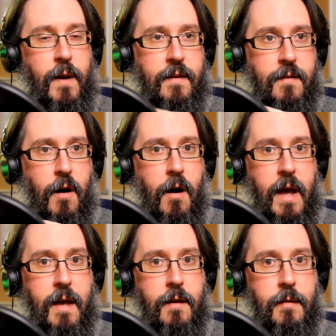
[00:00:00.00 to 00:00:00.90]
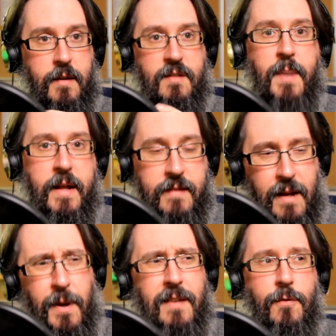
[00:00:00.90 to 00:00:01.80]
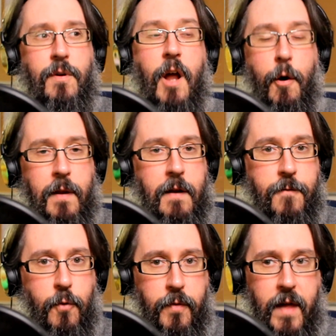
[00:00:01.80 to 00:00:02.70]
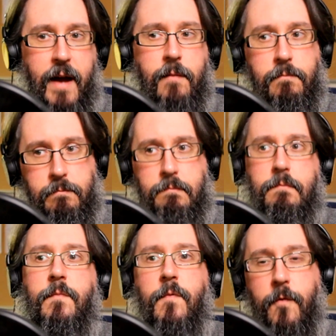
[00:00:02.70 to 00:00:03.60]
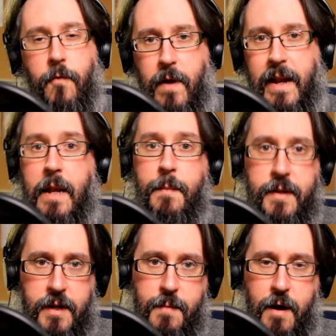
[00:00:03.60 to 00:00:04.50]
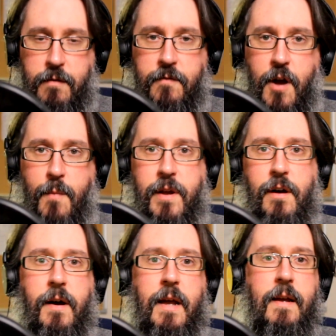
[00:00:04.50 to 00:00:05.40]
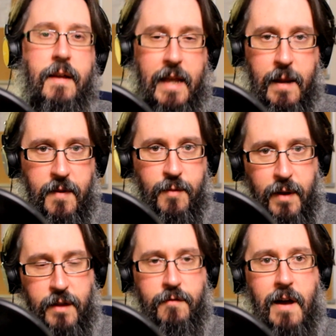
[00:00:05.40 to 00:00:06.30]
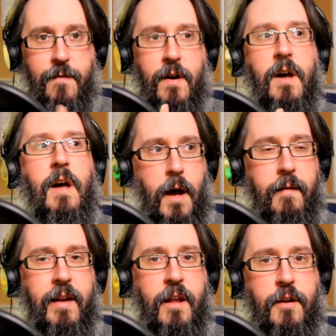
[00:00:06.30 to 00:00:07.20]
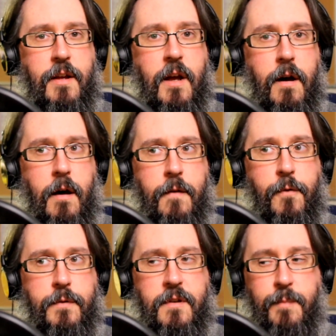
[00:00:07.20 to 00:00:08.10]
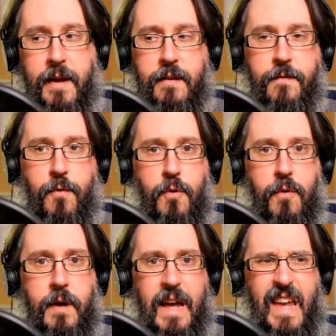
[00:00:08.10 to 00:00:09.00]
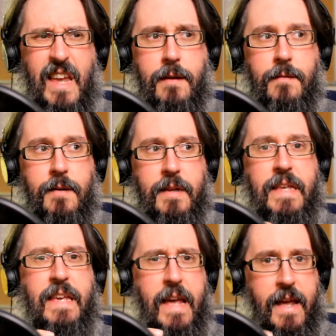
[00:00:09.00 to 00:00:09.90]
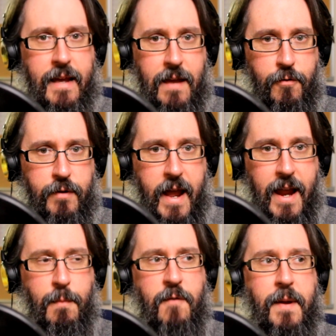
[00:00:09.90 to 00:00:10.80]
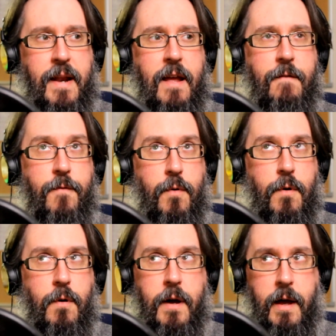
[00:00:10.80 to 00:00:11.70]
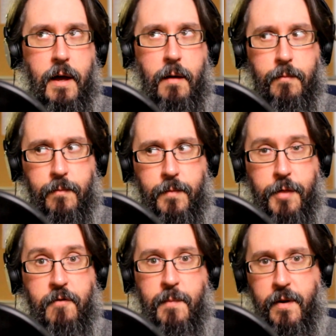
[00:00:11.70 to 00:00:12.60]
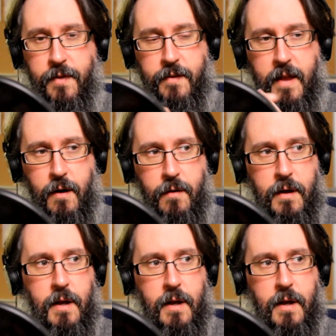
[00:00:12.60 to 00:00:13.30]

is our expense, and we still can only afford that for a limited amount of time. We can't keep this place forever. I reckon I could afford this place for a year, give or take, and we've been here for 3 months now.